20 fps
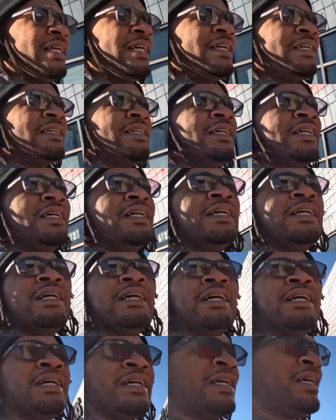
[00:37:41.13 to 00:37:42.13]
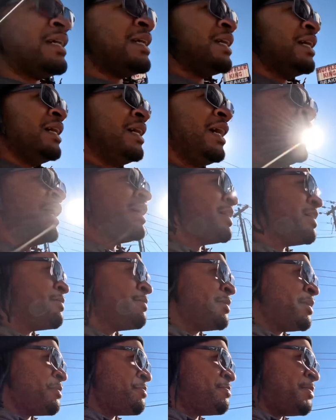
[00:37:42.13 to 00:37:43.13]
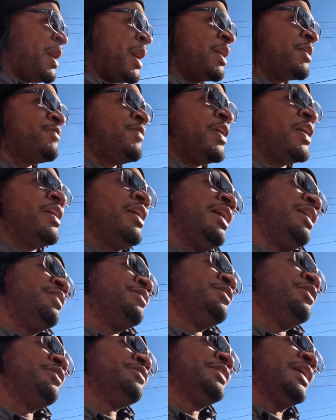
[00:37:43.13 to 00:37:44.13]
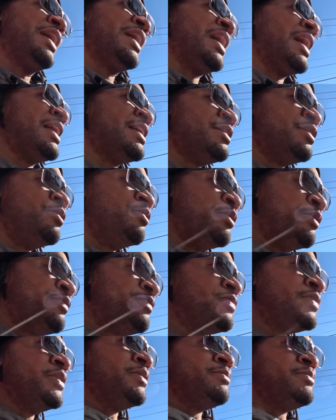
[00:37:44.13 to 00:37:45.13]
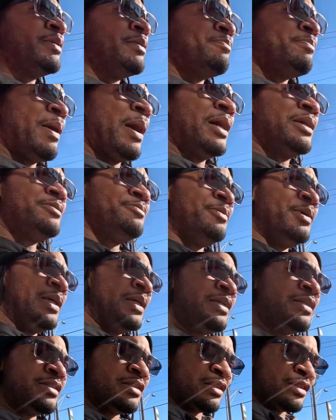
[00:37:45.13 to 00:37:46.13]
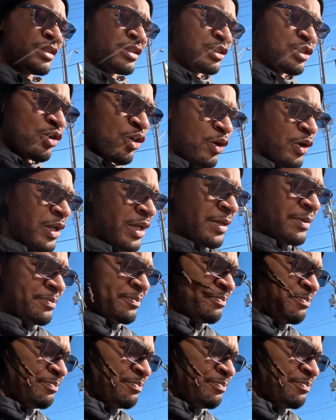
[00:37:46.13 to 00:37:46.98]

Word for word: it. It, had, it, it backfired. I don't know if that got to do with the, the pipes being shorted,